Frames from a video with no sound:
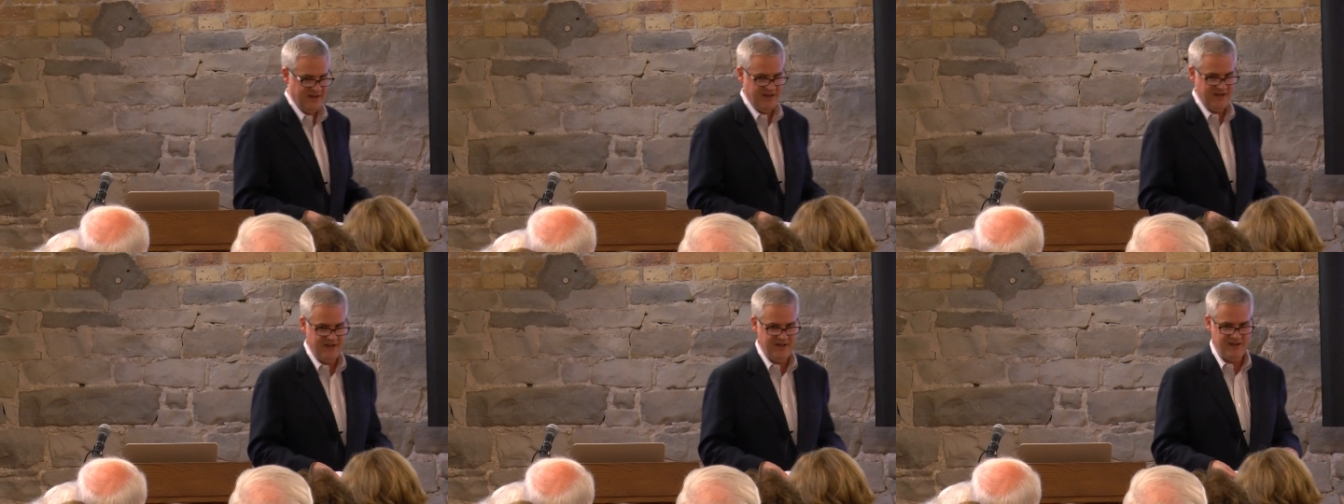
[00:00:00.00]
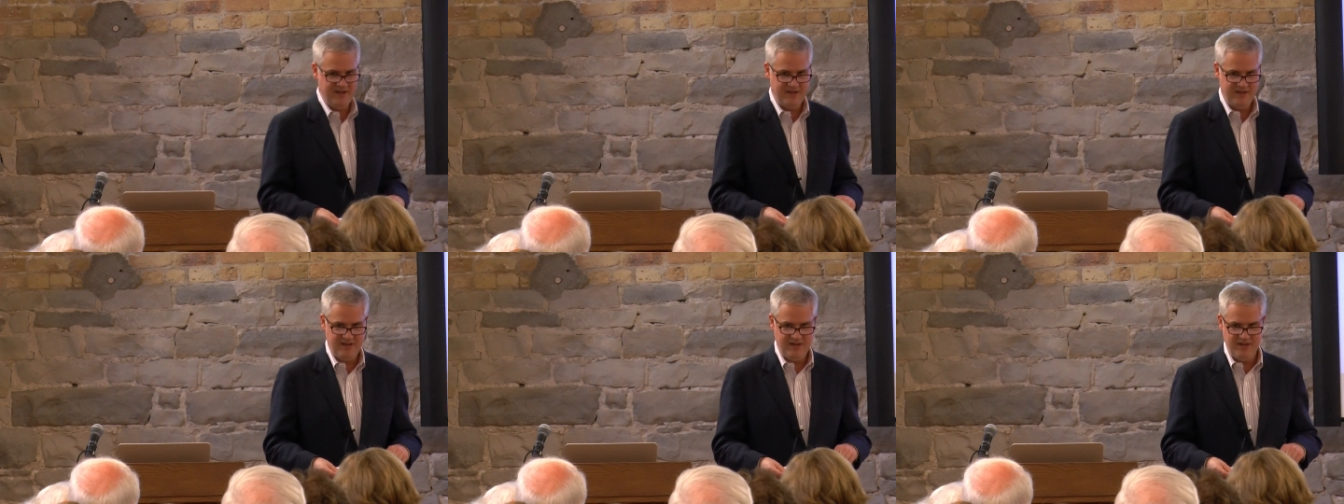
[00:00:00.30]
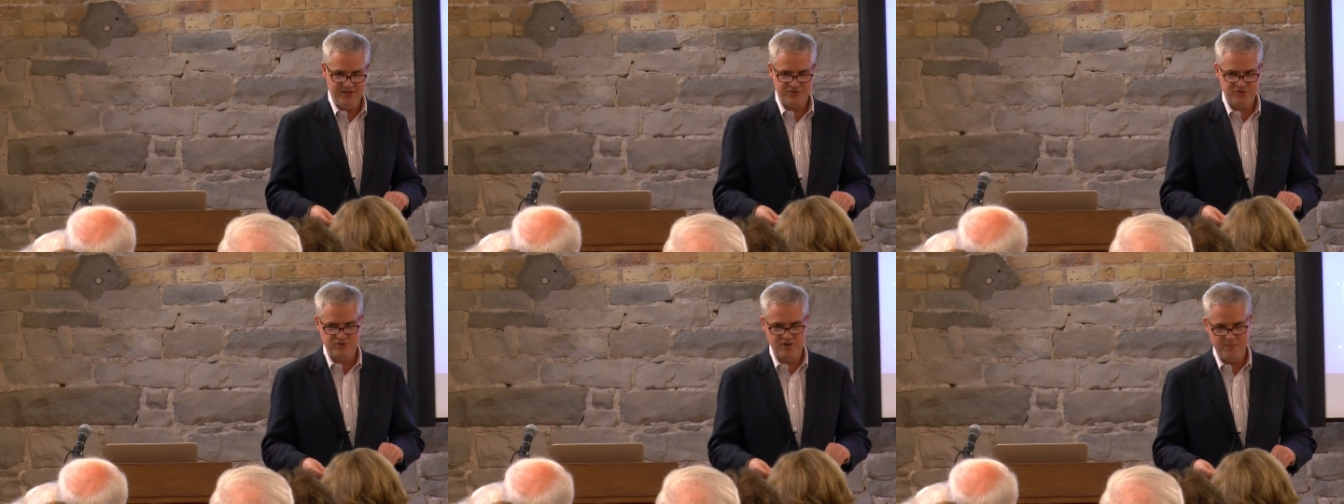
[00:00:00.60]
uh,
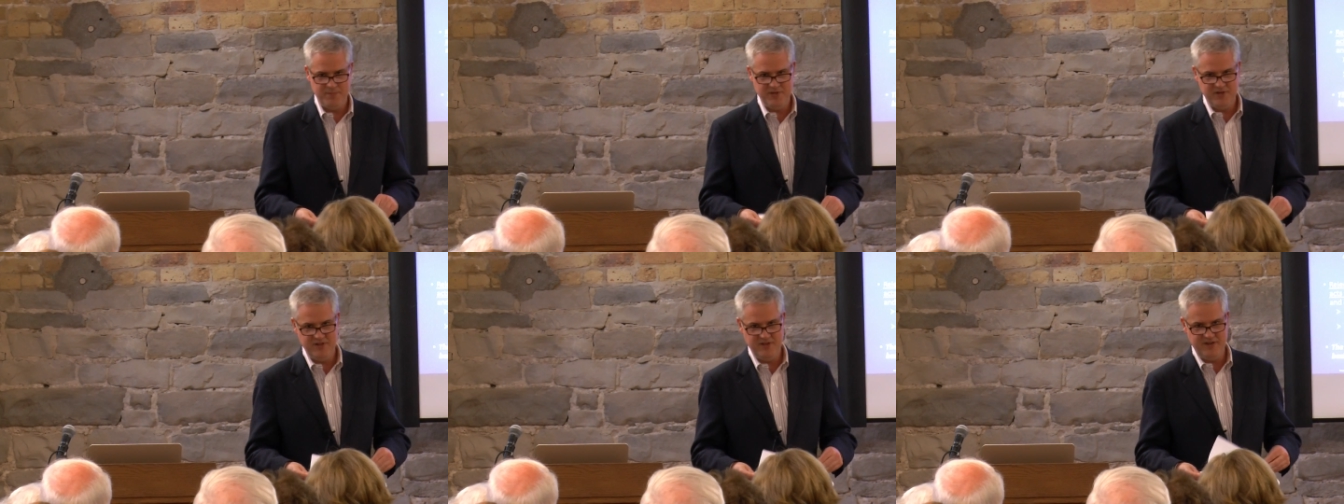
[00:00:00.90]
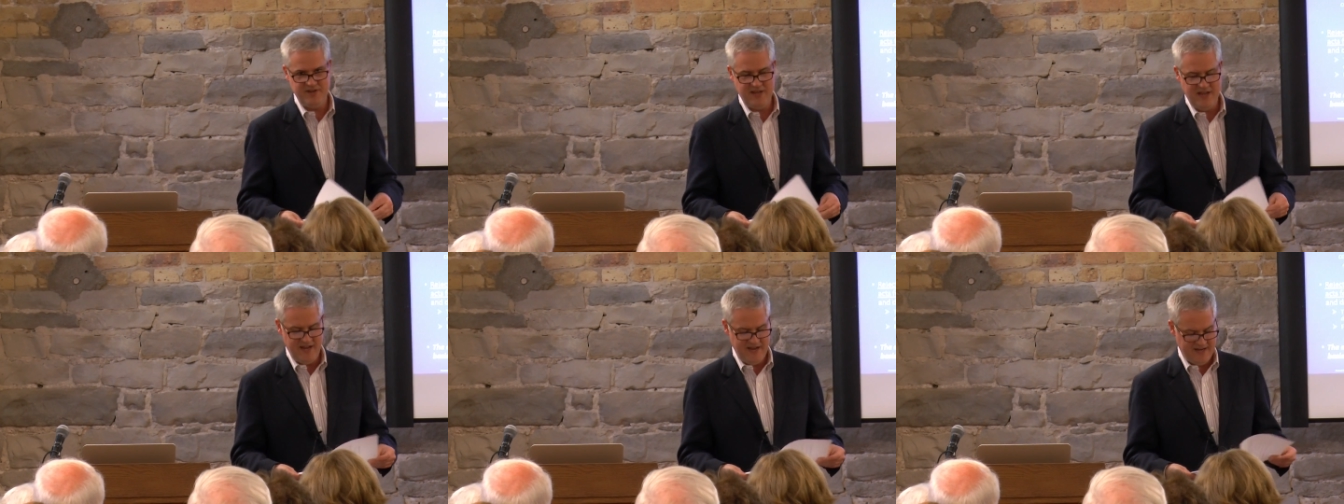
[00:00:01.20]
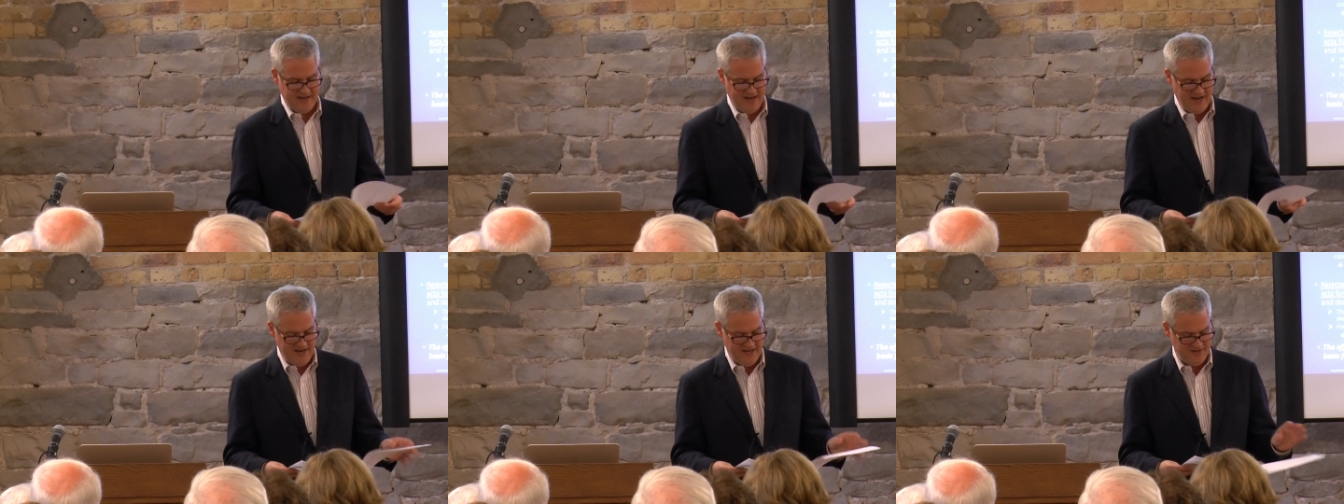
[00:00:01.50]
attributed a
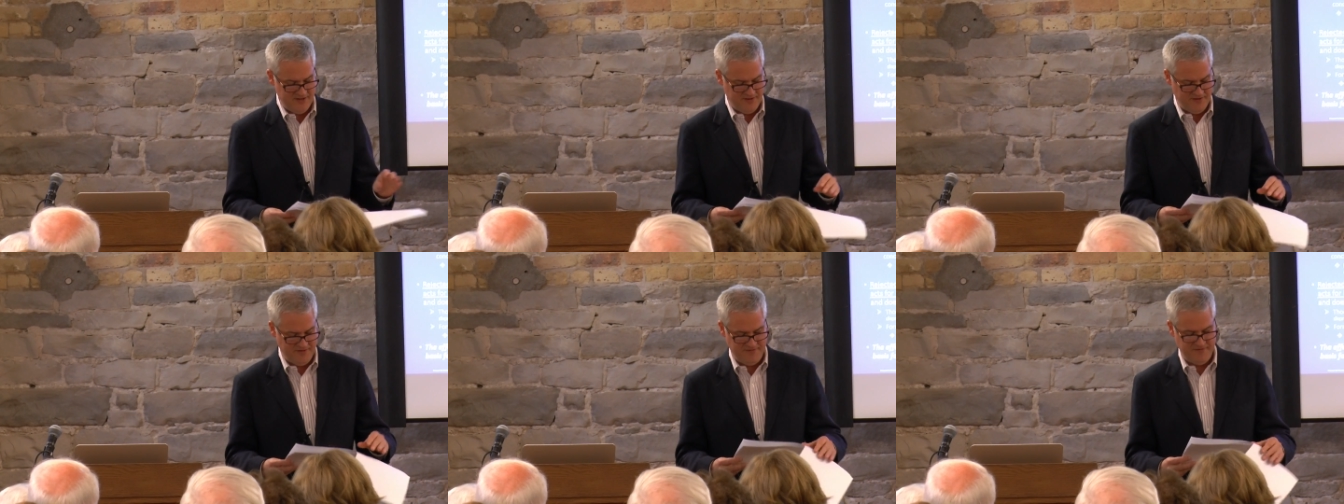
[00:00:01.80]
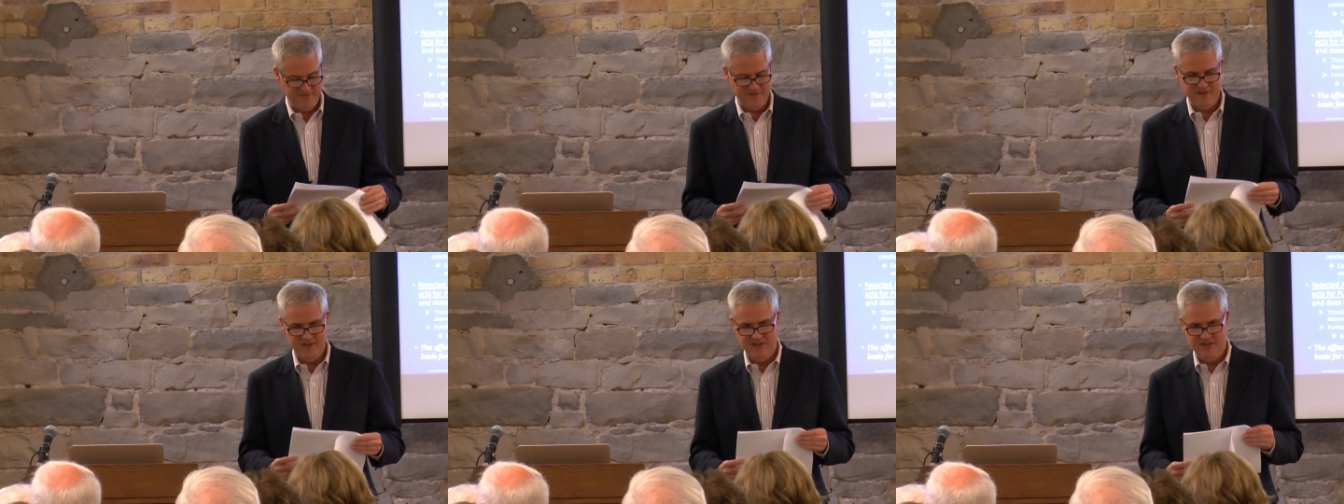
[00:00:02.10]
kind of